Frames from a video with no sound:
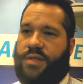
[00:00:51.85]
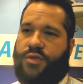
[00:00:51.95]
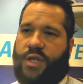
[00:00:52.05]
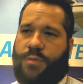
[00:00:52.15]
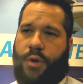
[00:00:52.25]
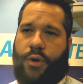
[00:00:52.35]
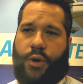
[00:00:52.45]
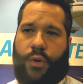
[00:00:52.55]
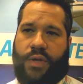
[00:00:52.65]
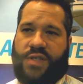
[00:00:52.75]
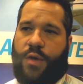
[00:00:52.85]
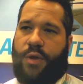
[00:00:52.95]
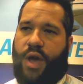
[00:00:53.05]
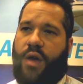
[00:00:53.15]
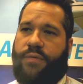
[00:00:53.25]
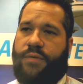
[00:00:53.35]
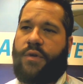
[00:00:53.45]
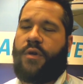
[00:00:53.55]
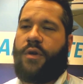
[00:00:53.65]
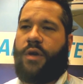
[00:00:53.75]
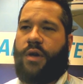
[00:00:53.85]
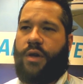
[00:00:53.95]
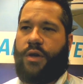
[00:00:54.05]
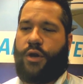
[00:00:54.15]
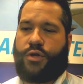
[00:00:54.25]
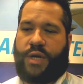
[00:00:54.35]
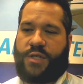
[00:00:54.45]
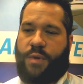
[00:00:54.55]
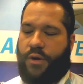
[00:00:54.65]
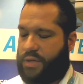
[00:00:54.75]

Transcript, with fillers: transponder code that's coming off uh, your transponder.